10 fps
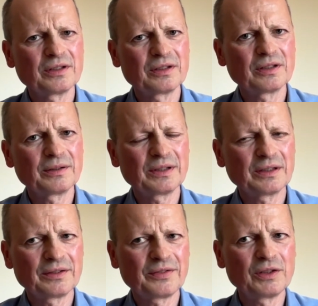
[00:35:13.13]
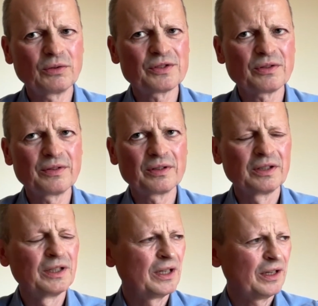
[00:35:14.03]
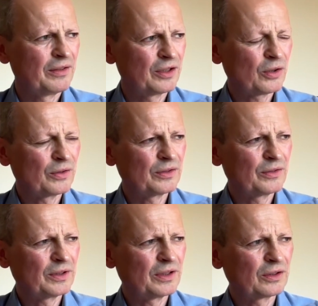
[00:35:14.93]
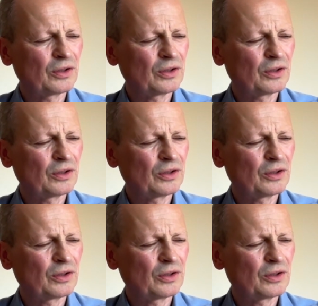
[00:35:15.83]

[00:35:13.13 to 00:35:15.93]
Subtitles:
Yeah, I think also in the